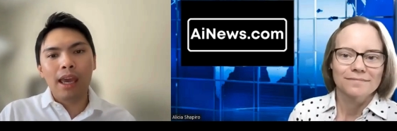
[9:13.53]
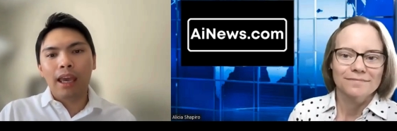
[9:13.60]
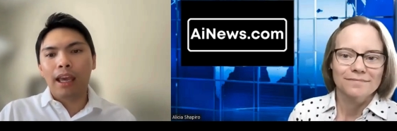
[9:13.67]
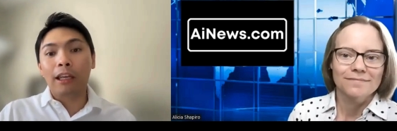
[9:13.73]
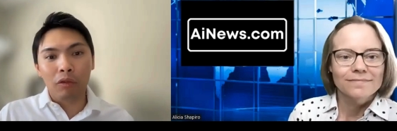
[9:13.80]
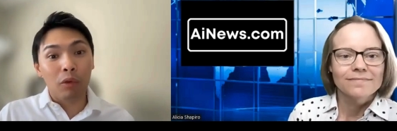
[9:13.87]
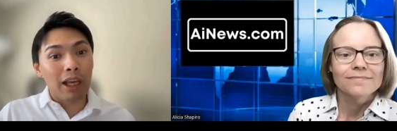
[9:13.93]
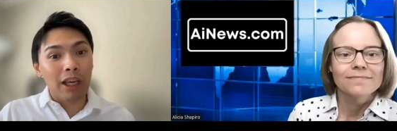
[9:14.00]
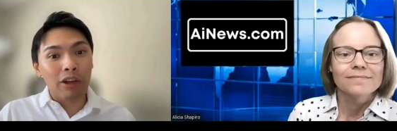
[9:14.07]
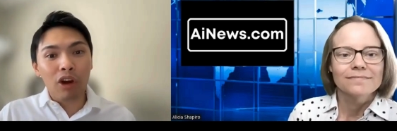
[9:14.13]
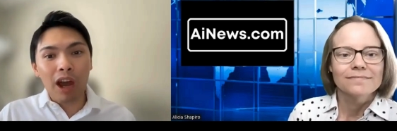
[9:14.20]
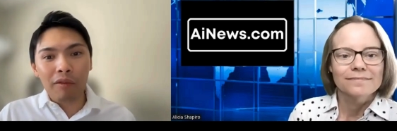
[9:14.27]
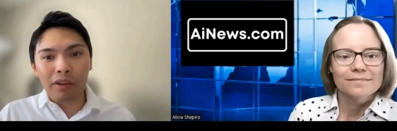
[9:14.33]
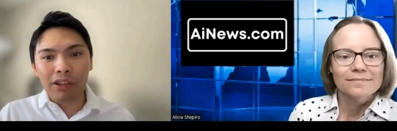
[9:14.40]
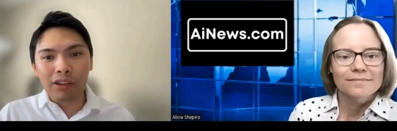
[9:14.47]
Speaker 1: And when I don't
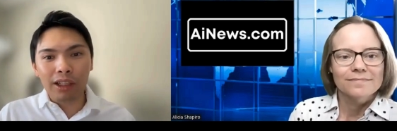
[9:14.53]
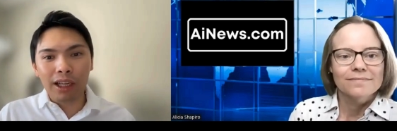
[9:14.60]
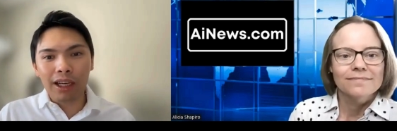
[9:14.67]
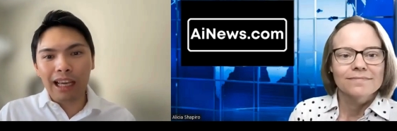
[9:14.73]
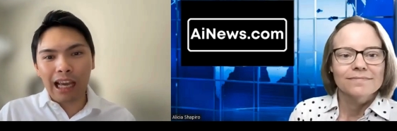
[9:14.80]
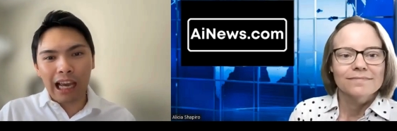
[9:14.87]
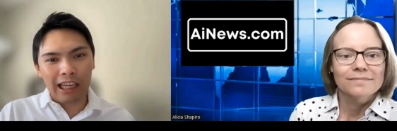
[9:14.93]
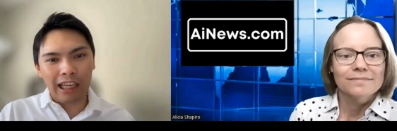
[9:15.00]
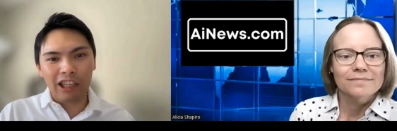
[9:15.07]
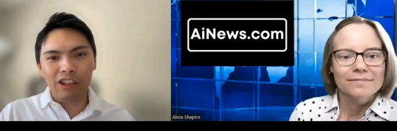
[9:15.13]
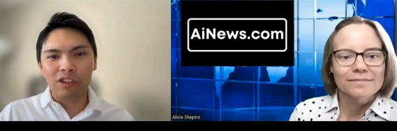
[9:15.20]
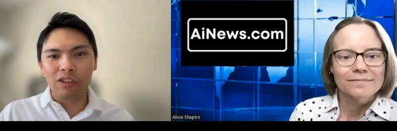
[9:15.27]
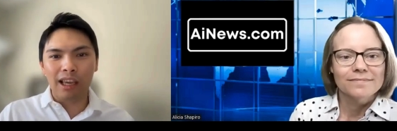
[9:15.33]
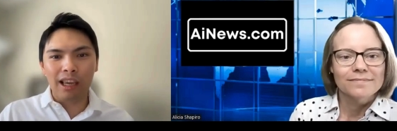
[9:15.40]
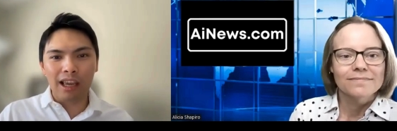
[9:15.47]
have internet, I can
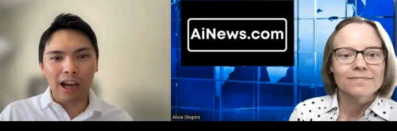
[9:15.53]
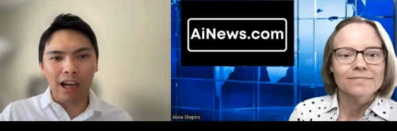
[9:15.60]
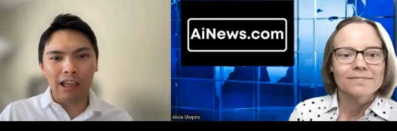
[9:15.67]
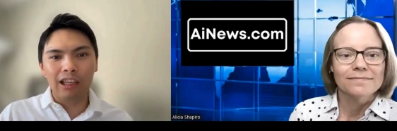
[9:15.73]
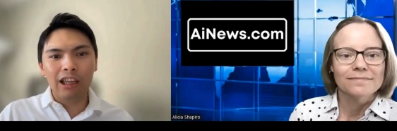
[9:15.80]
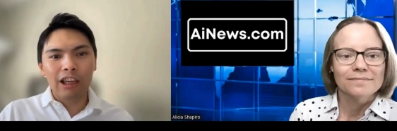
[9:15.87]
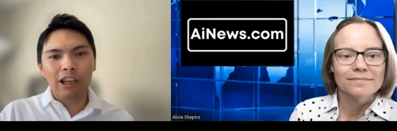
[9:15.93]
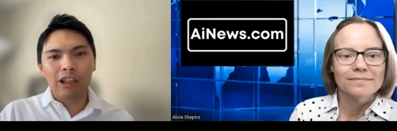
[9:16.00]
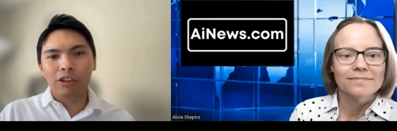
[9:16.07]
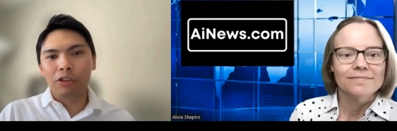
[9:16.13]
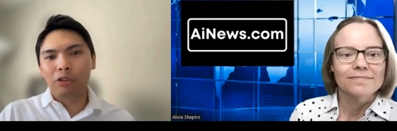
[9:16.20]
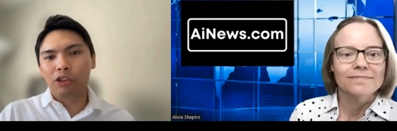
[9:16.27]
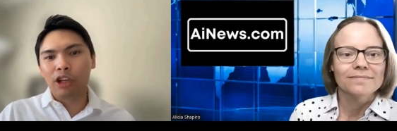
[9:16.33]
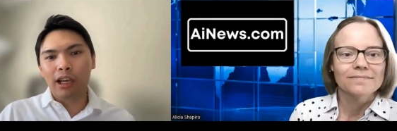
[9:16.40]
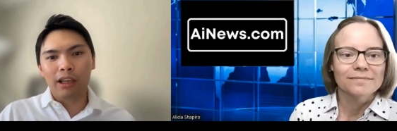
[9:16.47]
use AI to
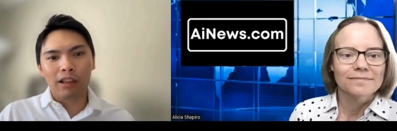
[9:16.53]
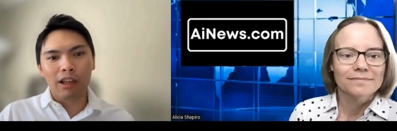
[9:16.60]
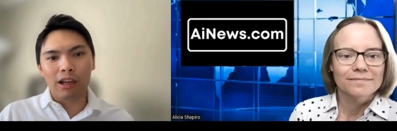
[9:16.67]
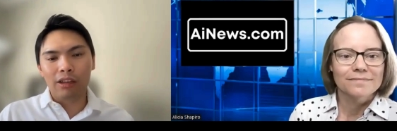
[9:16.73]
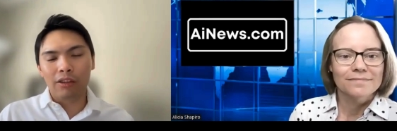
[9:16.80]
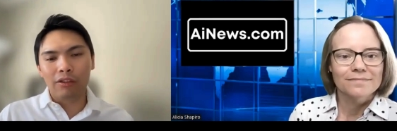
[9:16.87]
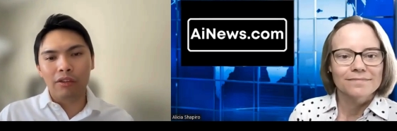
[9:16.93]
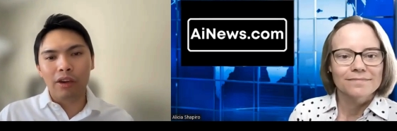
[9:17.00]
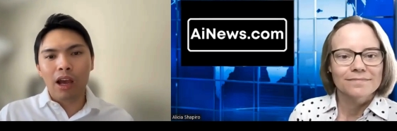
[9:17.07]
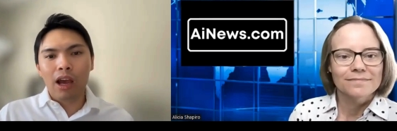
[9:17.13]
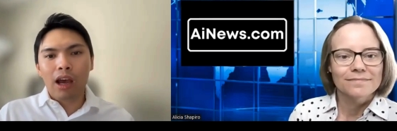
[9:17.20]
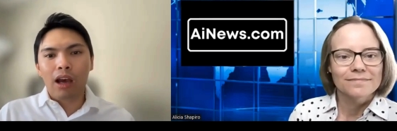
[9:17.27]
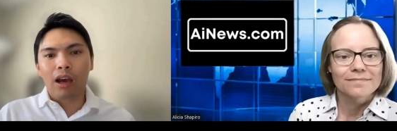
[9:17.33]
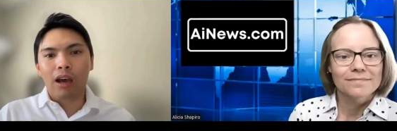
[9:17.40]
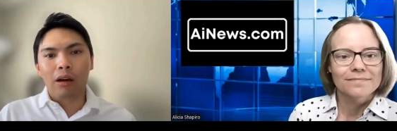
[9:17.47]
check a lot of
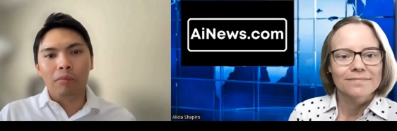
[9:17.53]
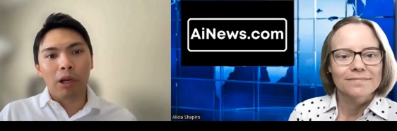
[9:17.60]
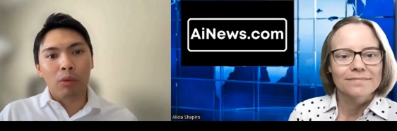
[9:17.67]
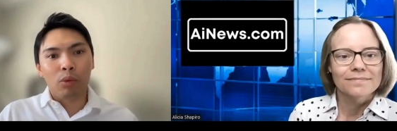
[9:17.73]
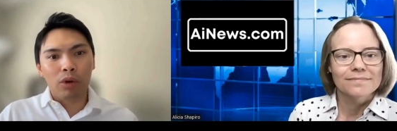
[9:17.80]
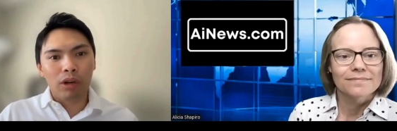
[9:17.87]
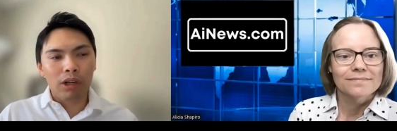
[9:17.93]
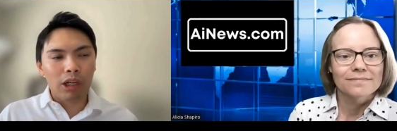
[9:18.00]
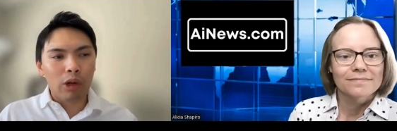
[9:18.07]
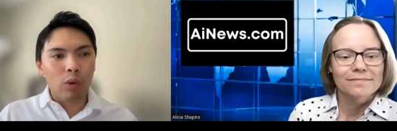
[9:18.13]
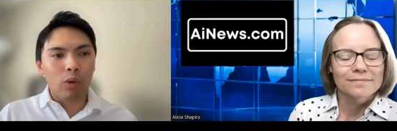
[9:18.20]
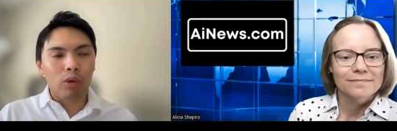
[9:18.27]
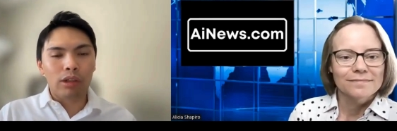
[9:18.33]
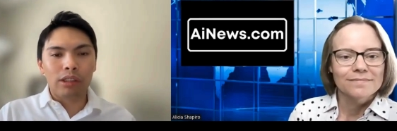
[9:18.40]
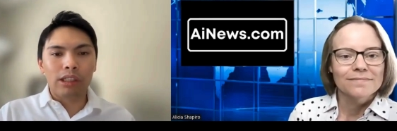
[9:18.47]
my work
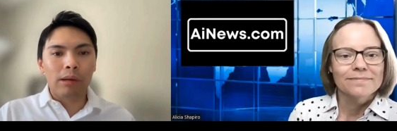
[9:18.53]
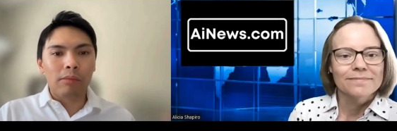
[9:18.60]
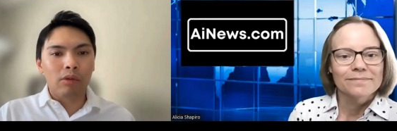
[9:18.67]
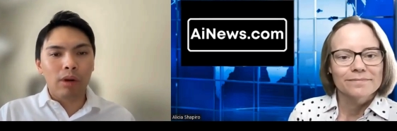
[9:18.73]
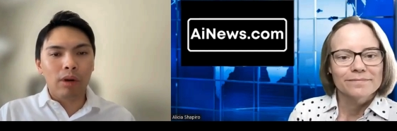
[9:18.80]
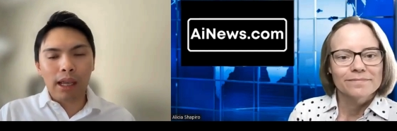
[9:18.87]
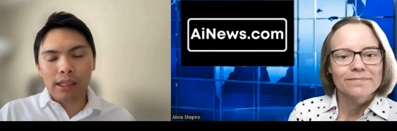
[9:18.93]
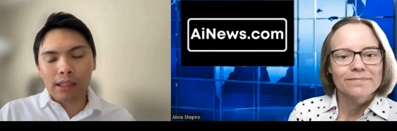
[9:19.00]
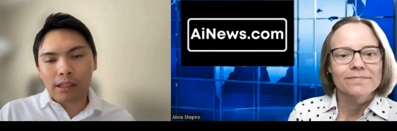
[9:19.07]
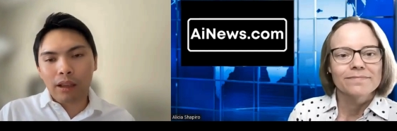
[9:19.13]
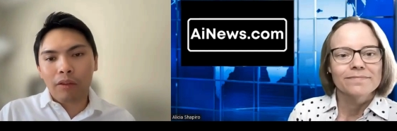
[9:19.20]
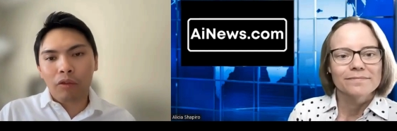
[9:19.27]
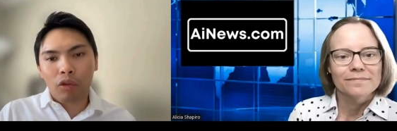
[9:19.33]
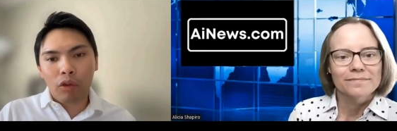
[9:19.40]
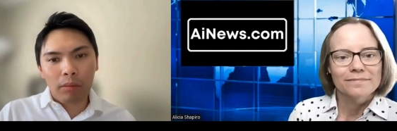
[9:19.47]
or summarize
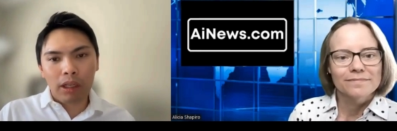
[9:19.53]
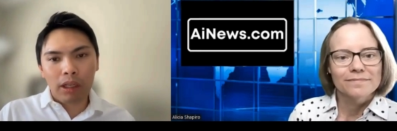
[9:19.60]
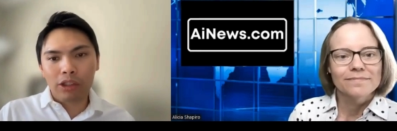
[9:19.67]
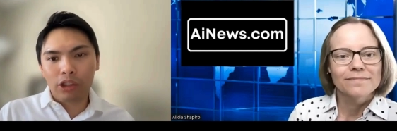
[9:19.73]
stuff for me.